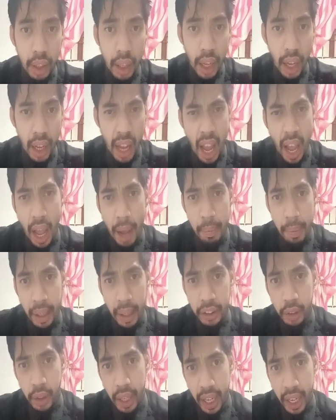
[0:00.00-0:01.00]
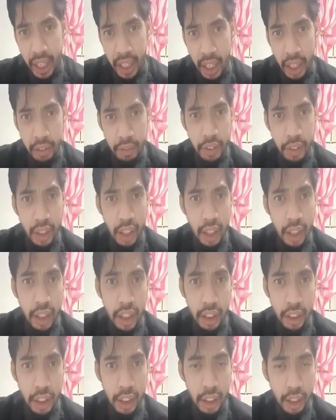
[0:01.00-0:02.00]
I am actually I, I feel a
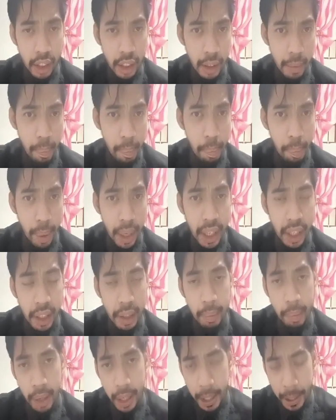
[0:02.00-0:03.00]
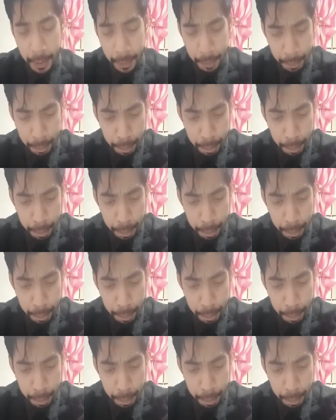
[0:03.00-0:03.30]
little uh, pain in my